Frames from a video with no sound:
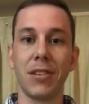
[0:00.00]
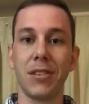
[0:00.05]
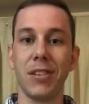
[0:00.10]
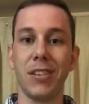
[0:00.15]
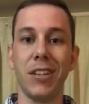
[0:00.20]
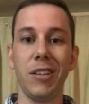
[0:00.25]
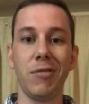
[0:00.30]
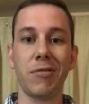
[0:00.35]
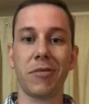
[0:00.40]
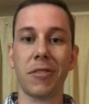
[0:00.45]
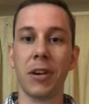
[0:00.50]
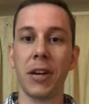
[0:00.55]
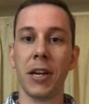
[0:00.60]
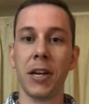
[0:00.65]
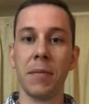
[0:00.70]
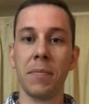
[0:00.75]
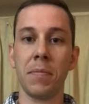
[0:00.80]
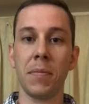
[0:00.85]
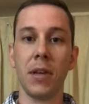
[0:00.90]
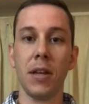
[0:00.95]

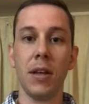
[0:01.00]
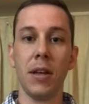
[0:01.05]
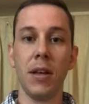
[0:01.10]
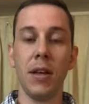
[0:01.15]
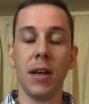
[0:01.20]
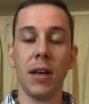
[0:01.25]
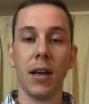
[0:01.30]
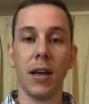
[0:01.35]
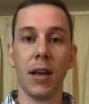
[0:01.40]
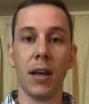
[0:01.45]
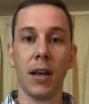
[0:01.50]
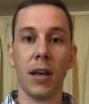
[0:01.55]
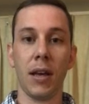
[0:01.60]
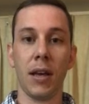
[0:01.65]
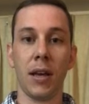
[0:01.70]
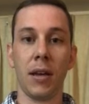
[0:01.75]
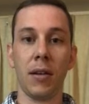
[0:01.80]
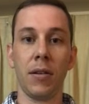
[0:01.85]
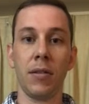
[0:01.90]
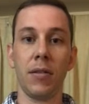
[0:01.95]
T-frame,
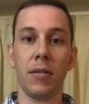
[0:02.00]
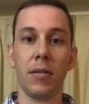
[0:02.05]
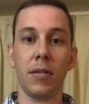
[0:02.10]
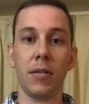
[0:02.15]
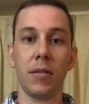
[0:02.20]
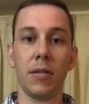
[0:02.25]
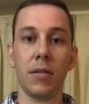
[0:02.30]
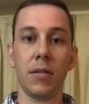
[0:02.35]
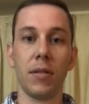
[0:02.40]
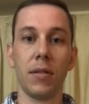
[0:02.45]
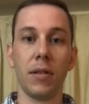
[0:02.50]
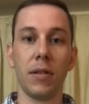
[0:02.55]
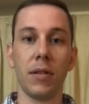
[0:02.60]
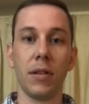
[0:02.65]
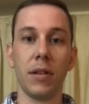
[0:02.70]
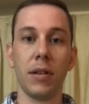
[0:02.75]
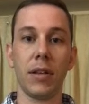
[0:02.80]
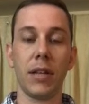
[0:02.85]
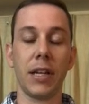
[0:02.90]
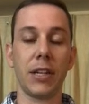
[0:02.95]
and
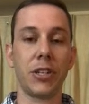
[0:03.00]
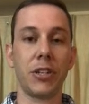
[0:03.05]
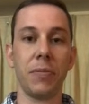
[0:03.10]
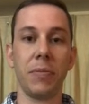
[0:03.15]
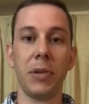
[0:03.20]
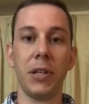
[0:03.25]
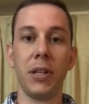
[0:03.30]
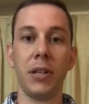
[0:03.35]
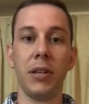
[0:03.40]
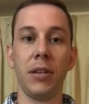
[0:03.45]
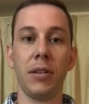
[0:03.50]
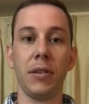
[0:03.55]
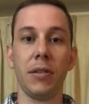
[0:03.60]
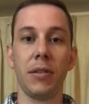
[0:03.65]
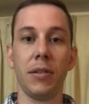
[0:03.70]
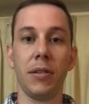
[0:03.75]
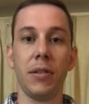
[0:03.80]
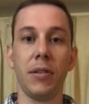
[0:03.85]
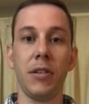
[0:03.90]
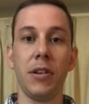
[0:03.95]
that should be
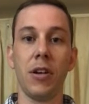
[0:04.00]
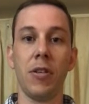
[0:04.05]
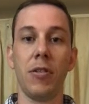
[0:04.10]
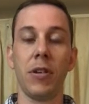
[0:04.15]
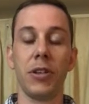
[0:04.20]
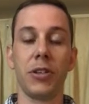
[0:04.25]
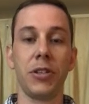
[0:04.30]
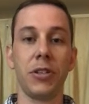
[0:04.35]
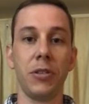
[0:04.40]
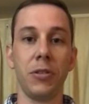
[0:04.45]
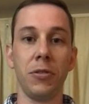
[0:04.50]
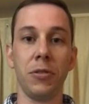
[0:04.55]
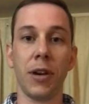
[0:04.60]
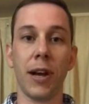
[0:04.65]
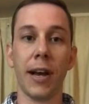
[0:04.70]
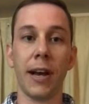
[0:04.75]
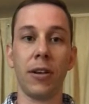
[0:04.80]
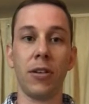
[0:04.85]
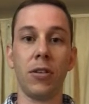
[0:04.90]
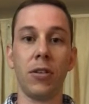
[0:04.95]
no issue
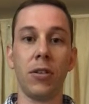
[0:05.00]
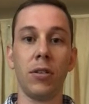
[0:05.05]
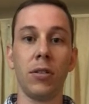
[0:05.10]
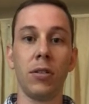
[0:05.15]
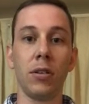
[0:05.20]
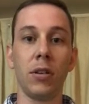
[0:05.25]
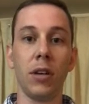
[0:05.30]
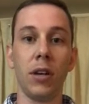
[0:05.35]
at all